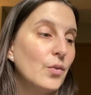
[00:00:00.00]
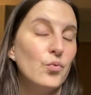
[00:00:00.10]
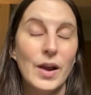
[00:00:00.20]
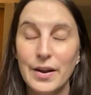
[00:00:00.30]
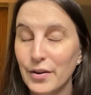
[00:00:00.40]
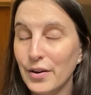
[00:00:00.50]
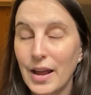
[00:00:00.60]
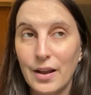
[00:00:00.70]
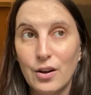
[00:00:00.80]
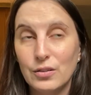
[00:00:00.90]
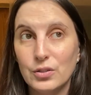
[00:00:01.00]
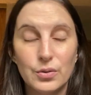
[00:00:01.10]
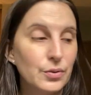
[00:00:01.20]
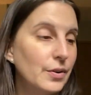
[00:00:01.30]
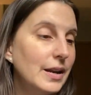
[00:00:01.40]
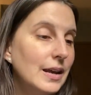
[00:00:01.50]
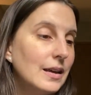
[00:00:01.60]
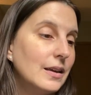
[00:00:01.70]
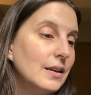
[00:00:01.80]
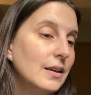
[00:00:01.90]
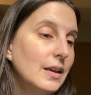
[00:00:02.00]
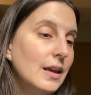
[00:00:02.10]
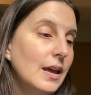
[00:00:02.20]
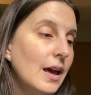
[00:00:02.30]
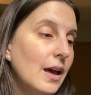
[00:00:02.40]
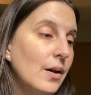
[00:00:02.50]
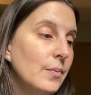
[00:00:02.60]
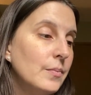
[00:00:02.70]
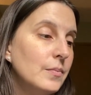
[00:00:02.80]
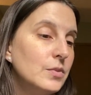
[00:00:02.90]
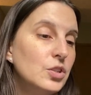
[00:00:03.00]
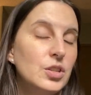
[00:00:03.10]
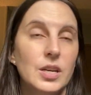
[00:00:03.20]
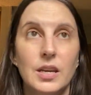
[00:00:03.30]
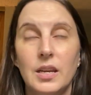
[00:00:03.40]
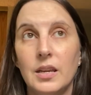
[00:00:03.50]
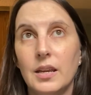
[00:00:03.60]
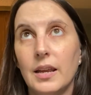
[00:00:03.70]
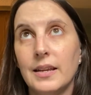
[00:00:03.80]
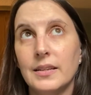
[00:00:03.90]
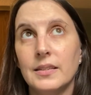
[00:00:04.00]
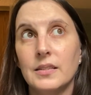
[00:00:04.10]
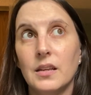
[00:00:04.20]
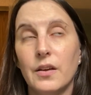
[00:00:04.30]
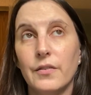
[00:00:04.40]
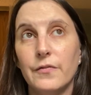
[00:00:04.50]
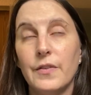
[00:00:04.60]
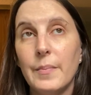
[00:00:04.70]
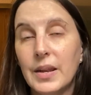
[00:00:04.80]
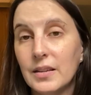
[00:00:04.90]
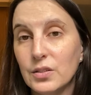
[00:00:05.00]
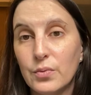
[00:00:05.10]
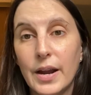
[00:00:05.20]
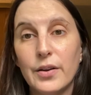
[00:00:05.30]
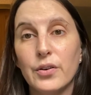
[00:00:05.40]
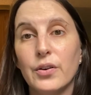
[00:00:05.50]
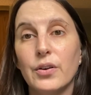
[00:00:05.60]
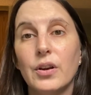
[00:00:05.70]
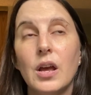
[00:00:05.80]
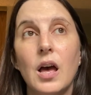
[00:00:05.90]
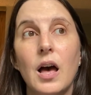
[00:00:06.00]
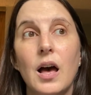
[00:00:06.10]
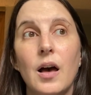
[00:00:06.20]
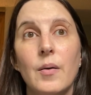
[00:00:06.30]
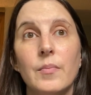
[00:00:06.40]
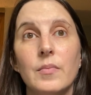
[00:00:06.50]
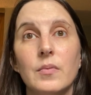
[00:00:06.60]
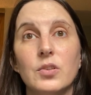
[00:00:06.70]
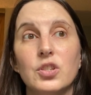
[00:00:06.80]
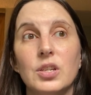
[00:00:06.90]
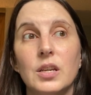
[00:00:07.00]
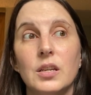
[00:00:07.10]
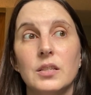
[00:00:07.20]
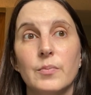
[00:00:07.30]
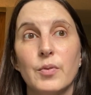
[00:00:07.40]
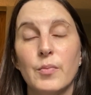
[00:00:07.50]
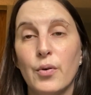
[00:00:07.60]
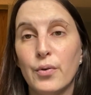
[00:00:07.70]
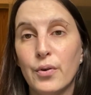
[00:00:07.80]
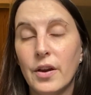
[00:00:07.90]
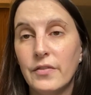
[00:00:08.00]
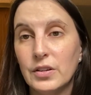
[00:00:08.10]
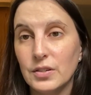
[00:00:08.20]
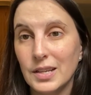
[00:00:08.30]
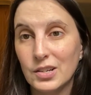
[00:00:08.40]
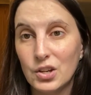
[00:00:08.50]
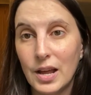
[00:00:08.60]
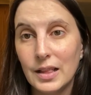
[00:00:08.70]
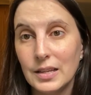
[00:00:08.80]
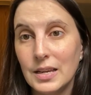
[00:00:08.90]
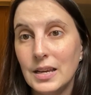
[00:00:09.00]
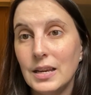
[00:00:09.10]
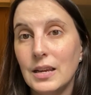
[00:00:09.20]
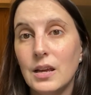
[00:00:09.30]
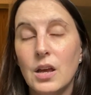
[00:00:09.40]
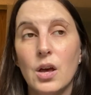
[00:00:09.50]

writer and cultural critic. She is a feminist writer. She's a promoter of intersectionality